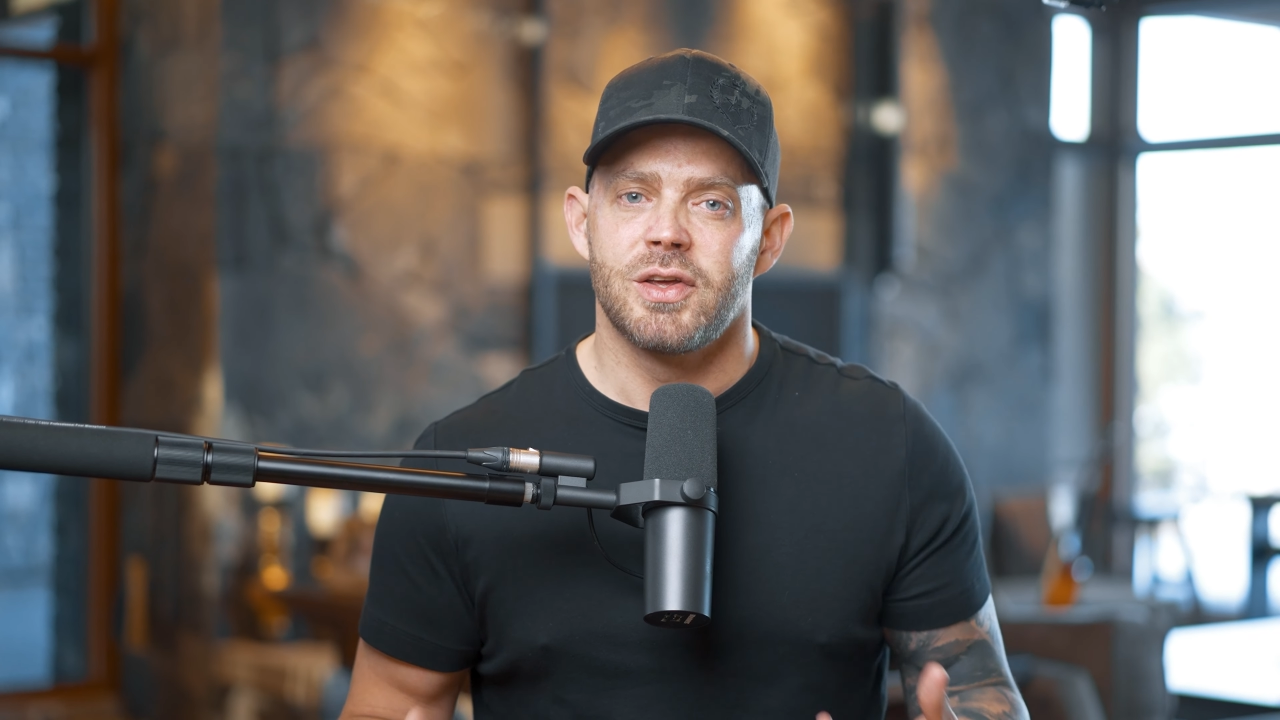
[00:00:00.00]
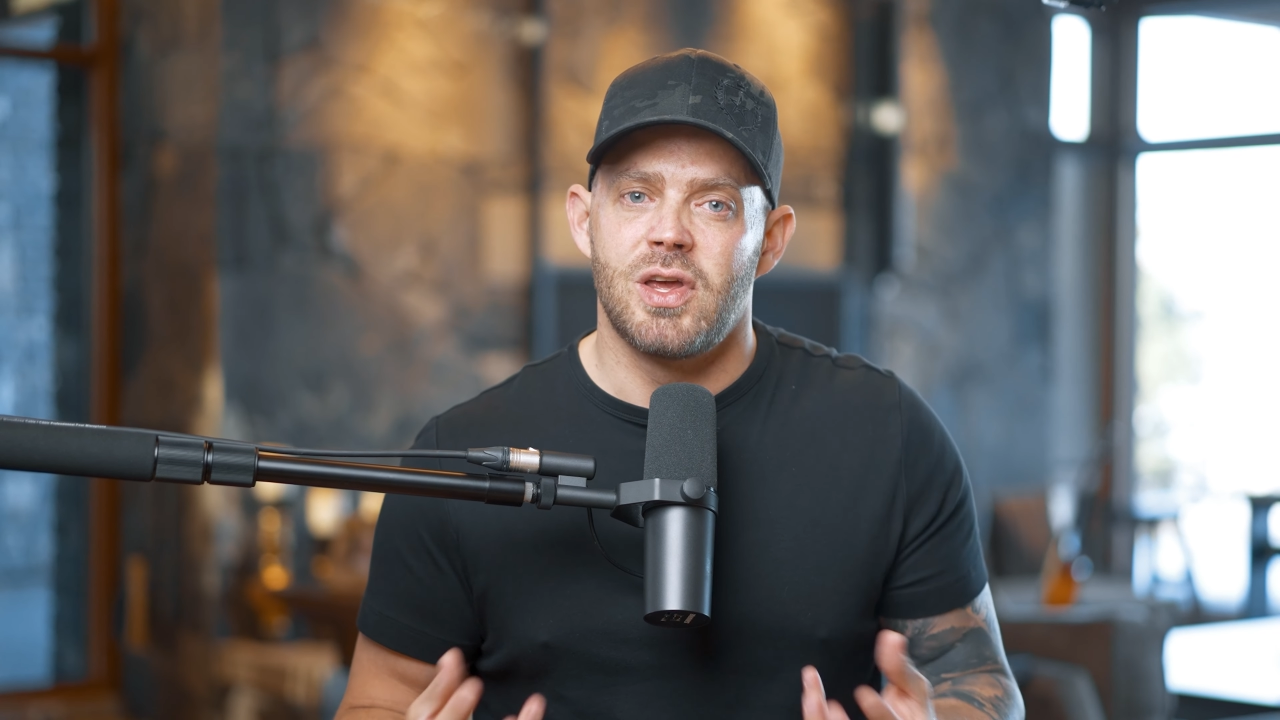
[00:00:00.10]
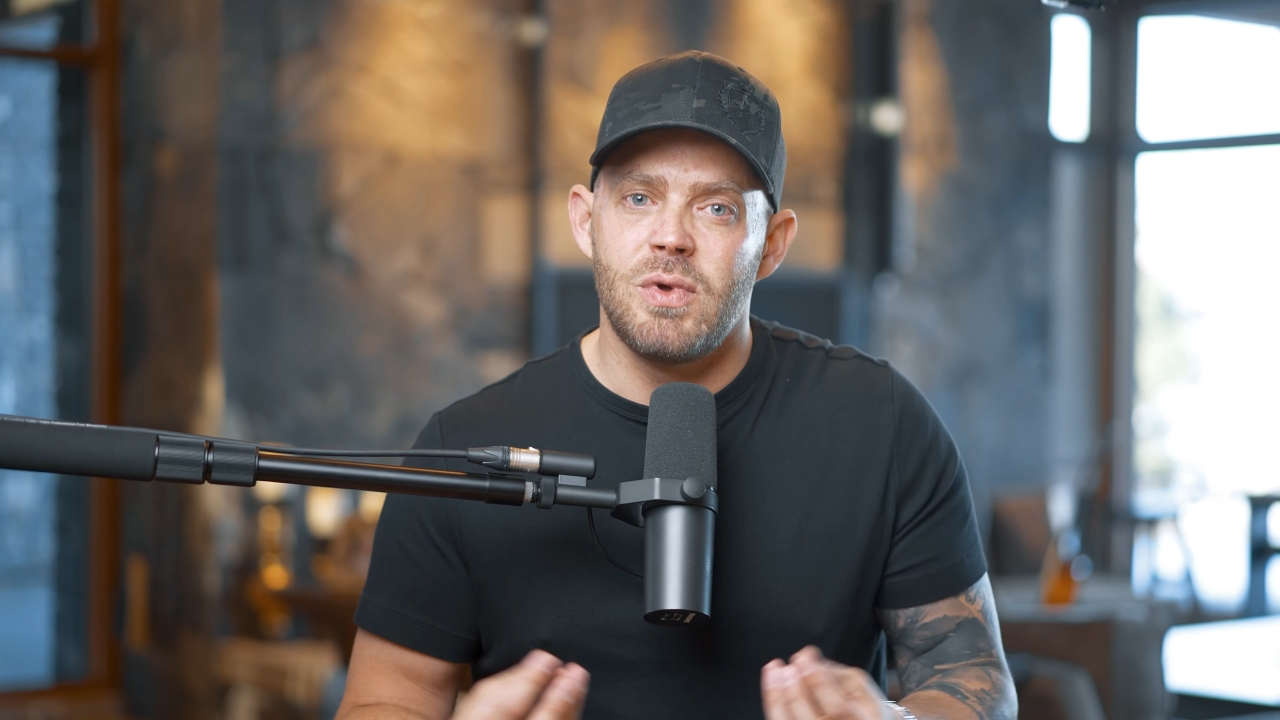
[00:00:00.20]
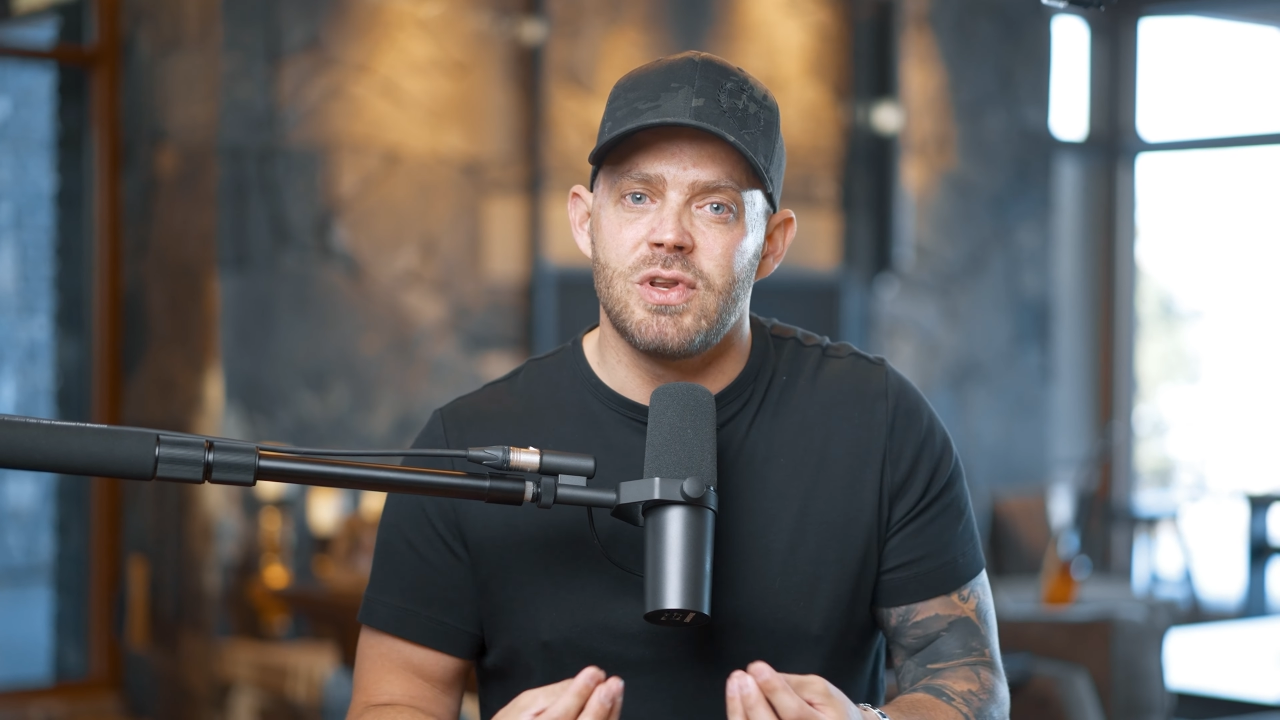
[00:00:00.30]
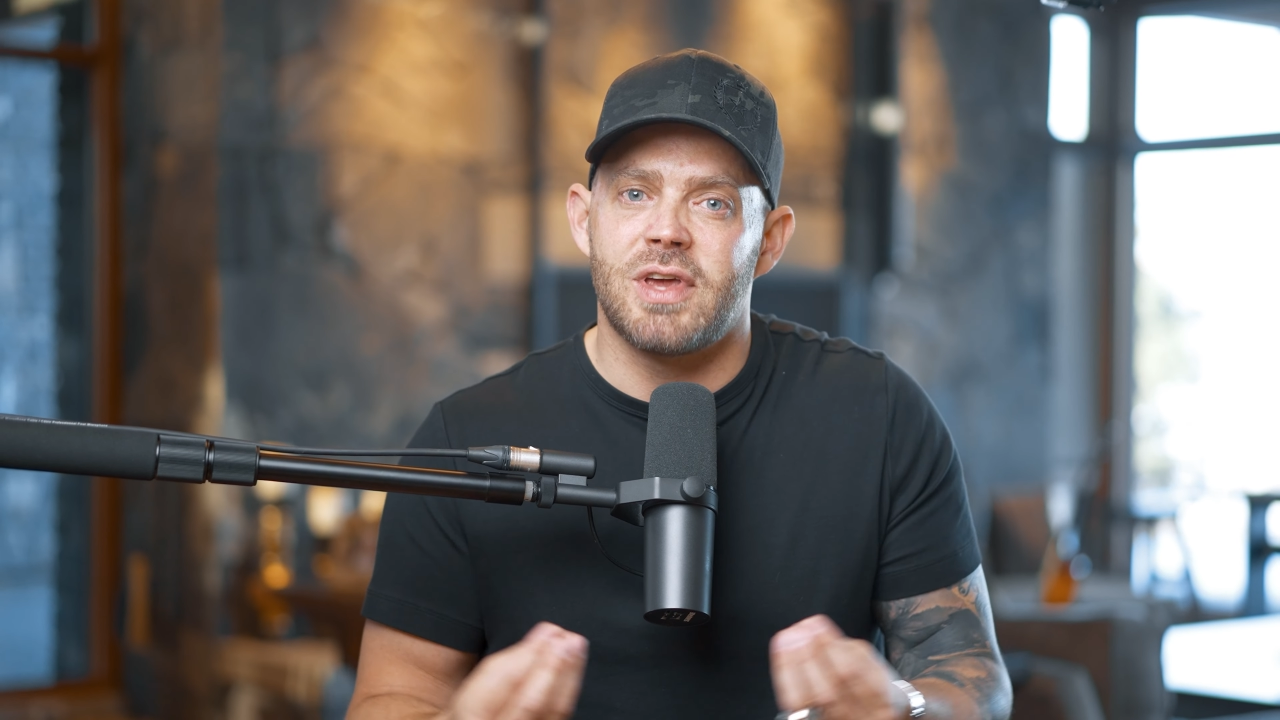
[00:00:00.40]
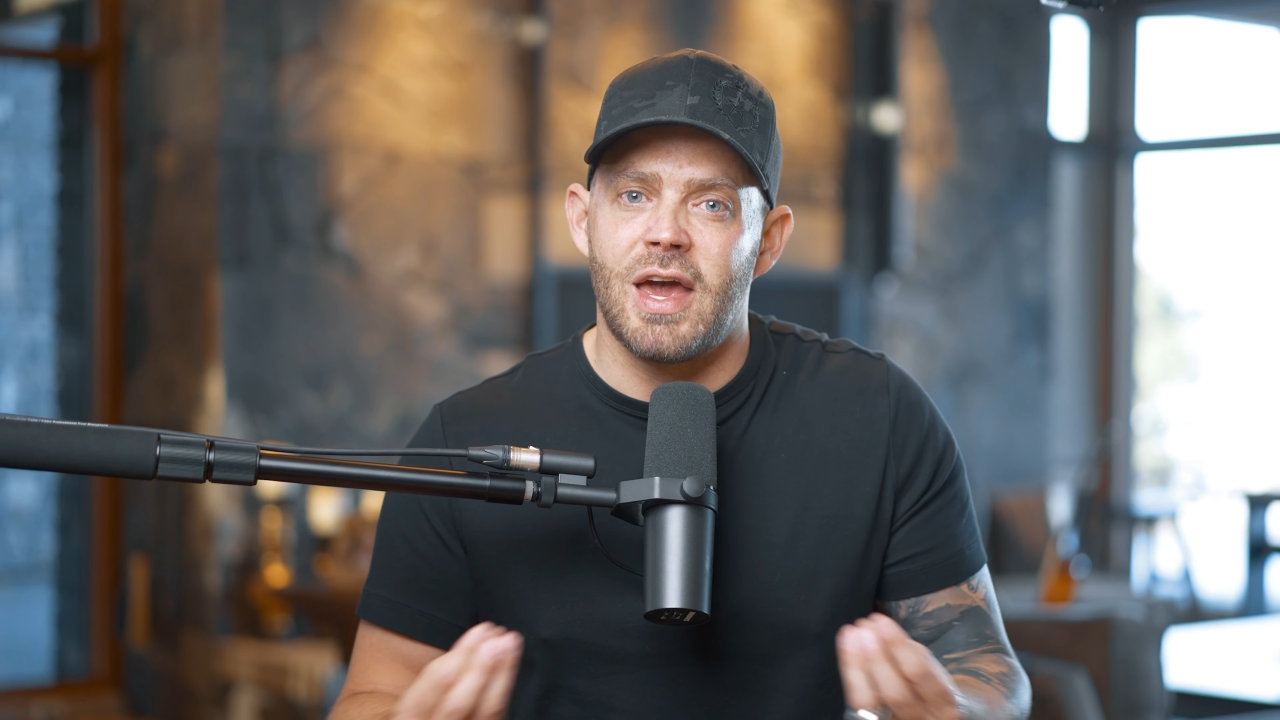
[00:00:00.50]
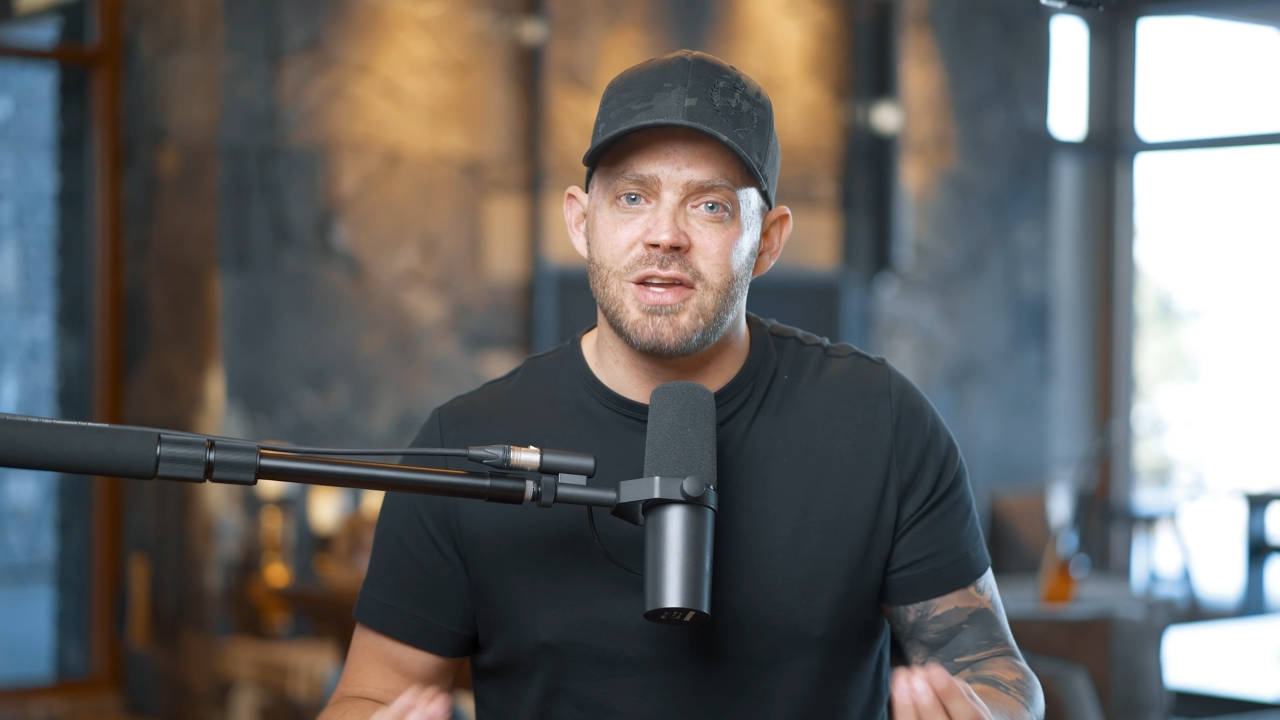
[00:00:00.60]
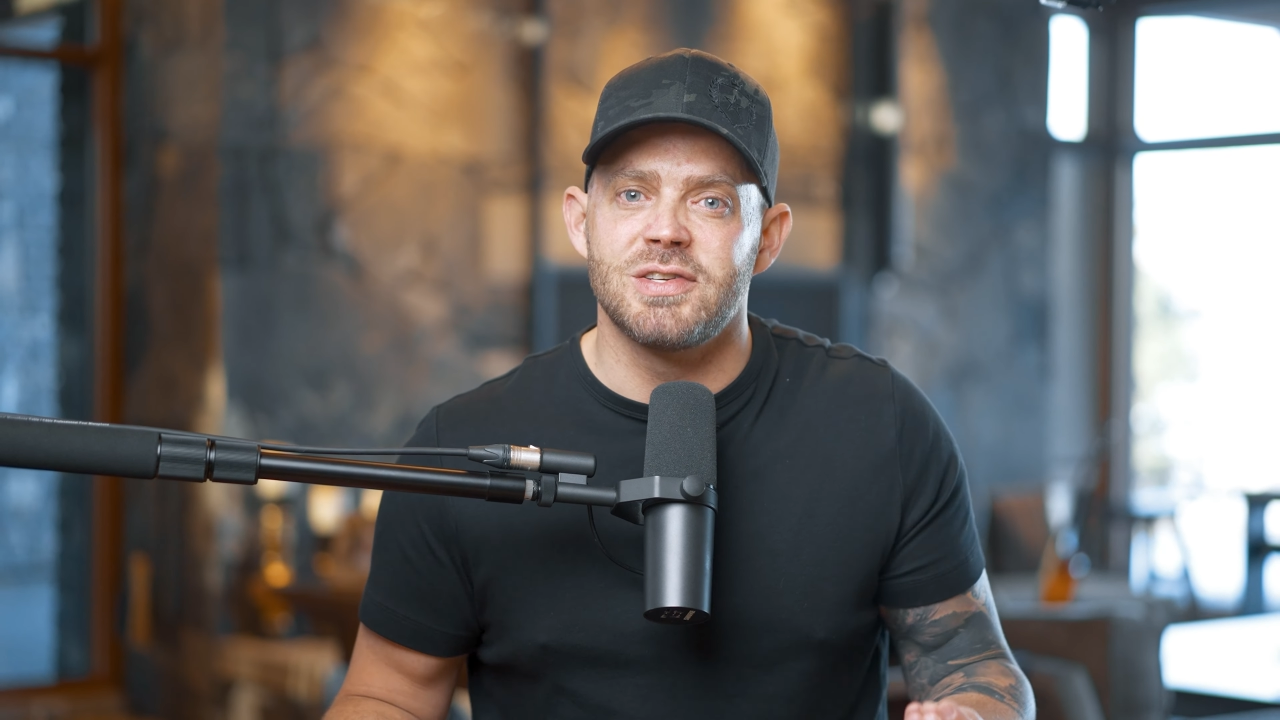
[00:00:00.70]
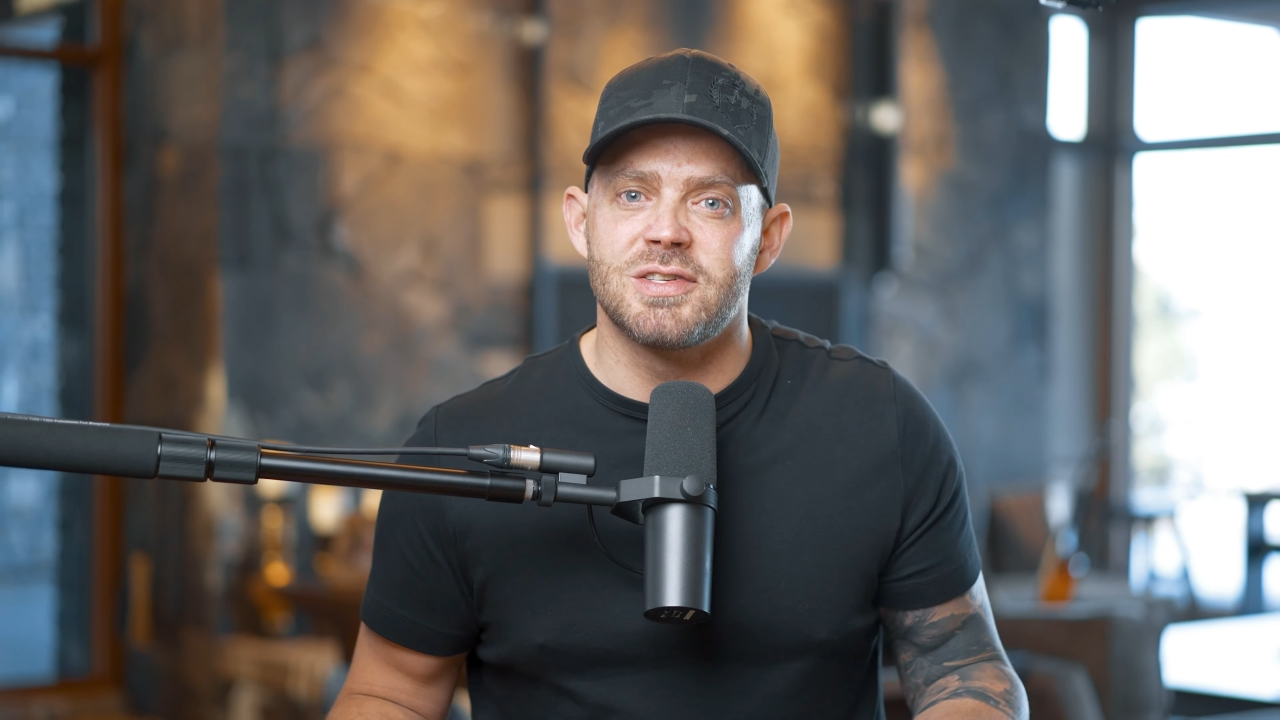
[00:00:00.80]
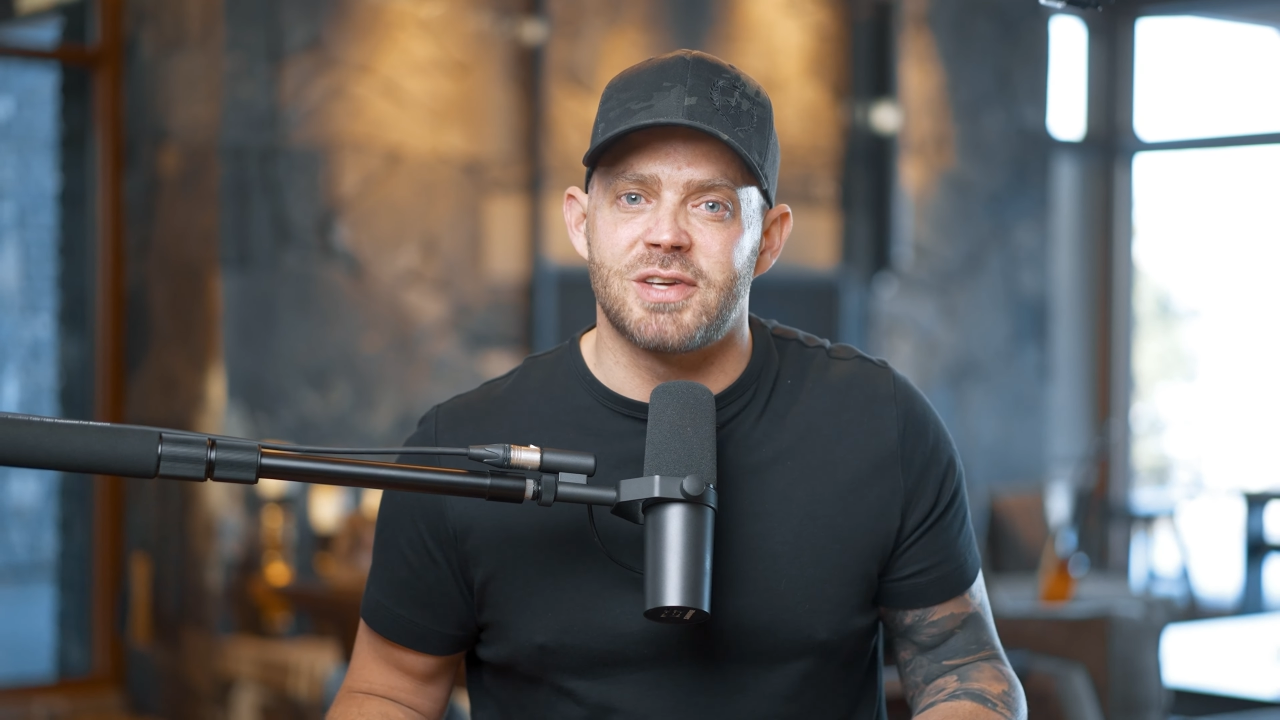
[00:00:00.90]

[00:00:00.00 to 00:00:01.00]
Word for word: Communication